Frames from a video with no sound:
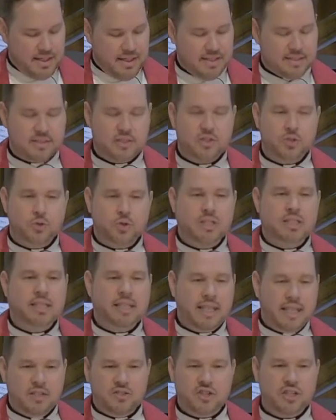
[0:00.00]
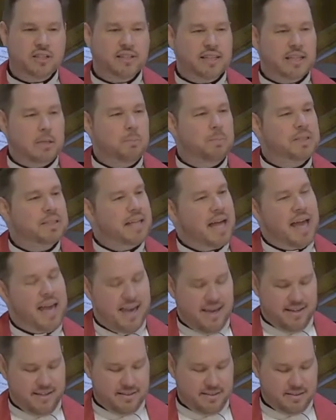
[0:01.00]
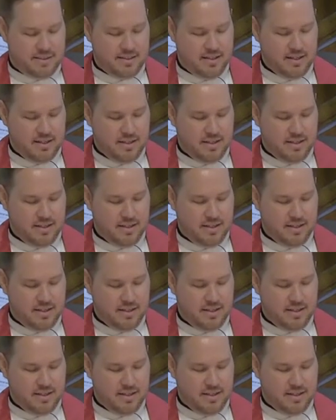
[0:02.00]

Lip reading: is strategically planned